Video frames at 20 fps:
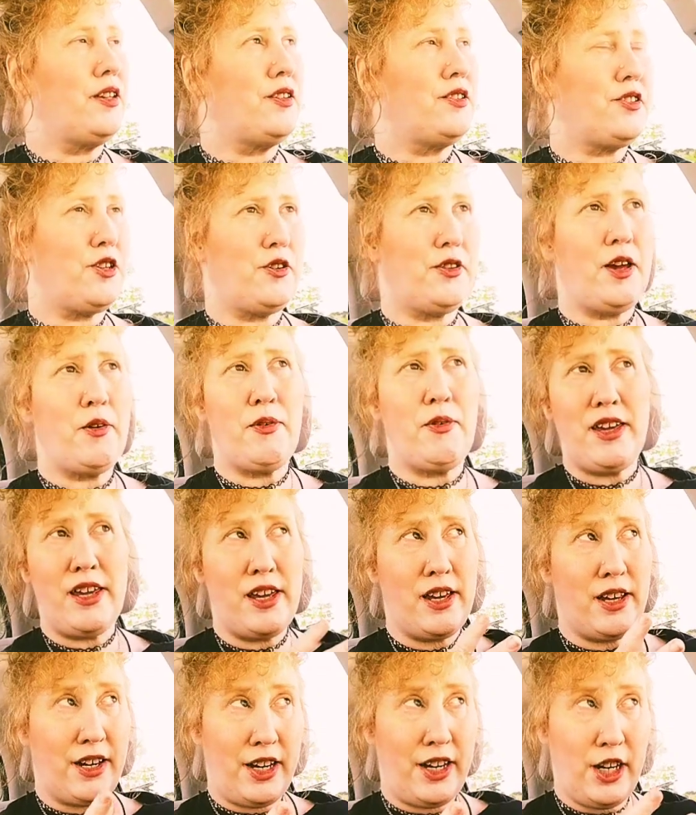So that way
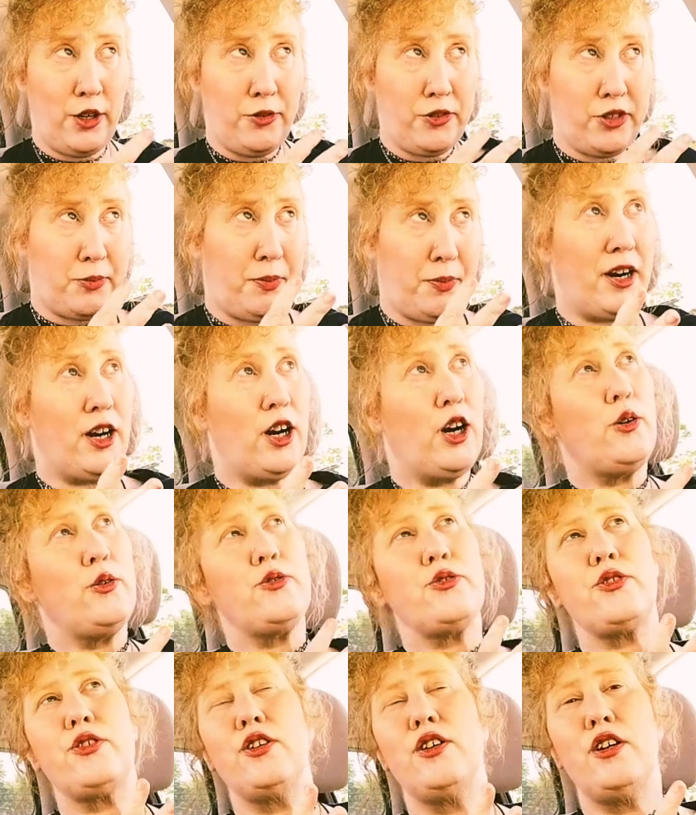he could hear the
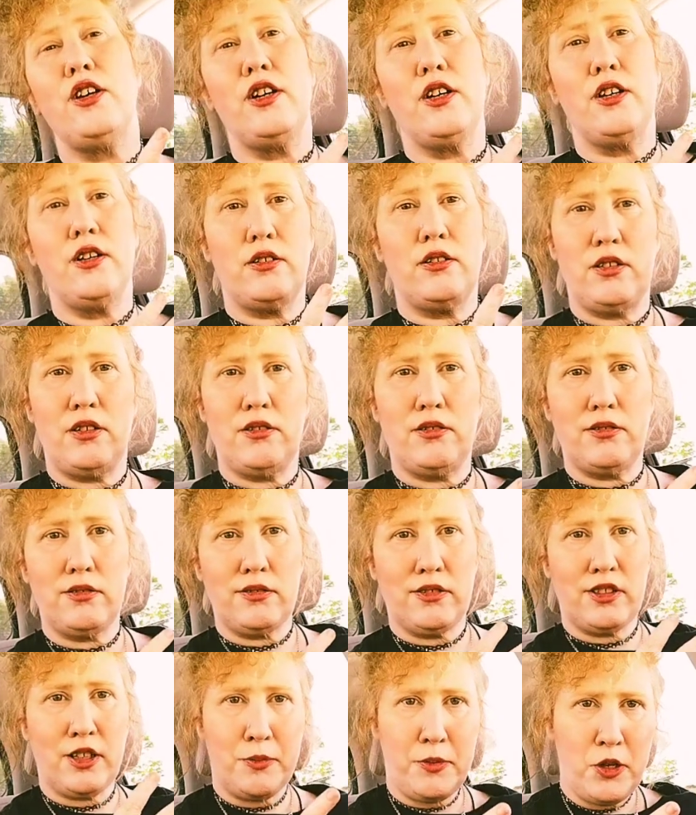sparrows,
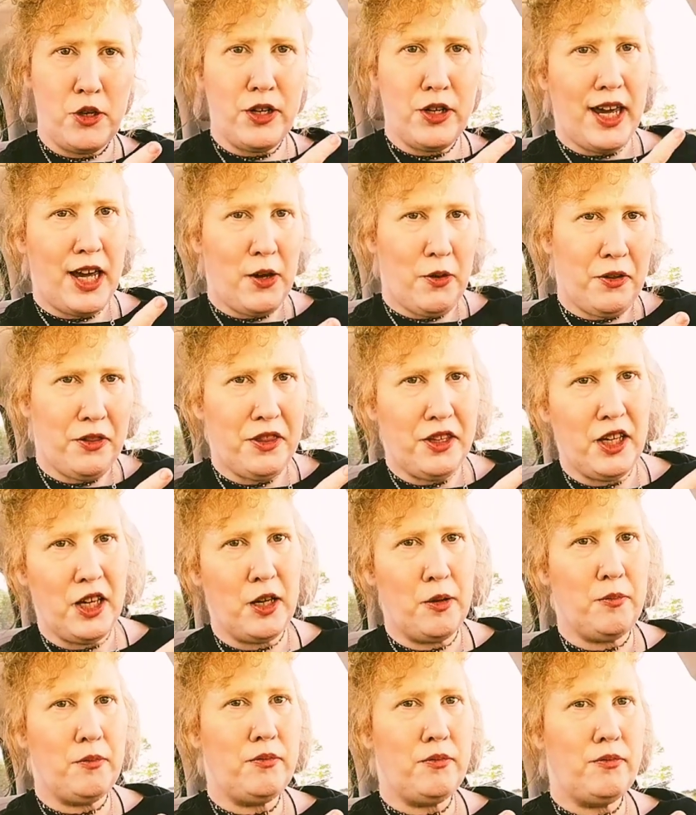communicate with
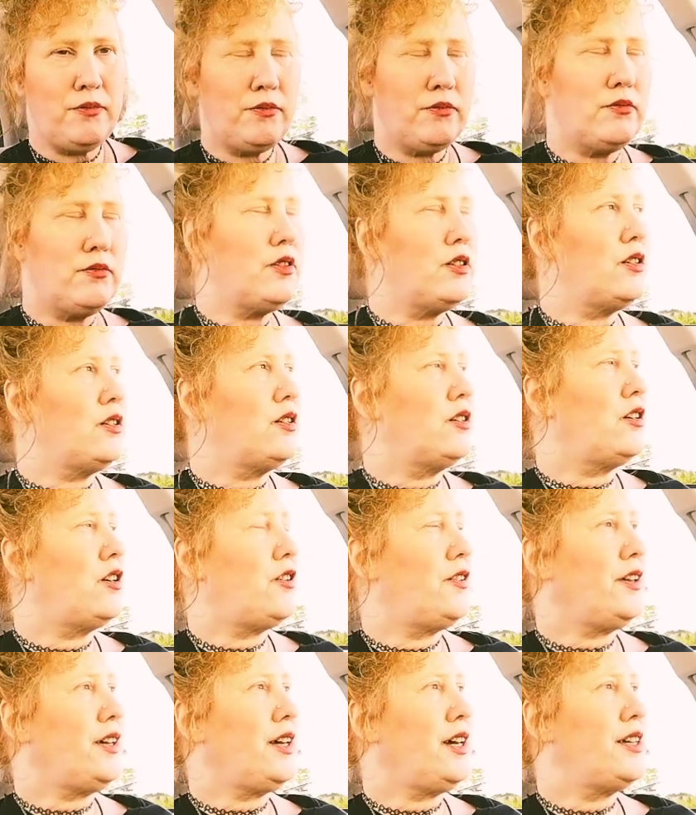them,
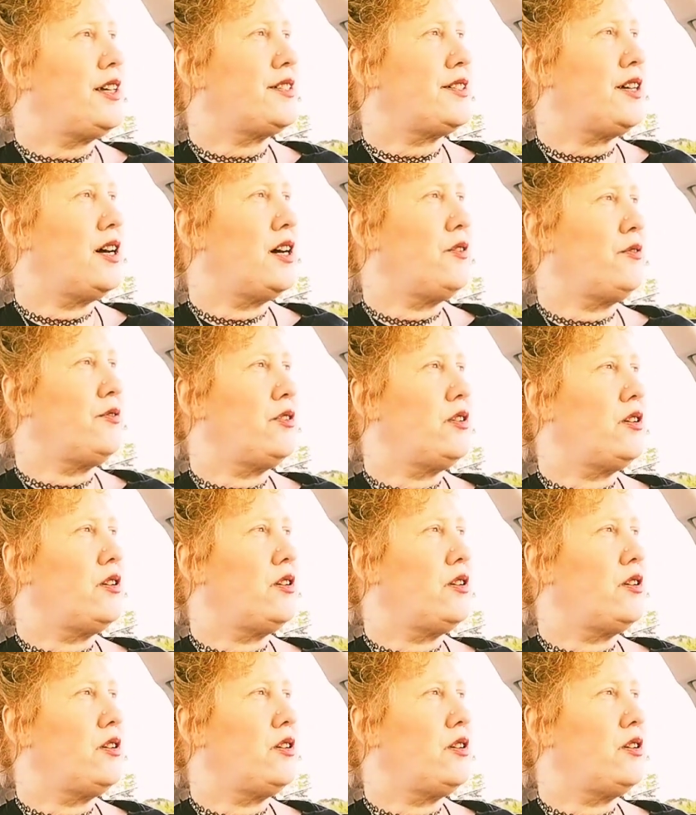all that kind of stuff.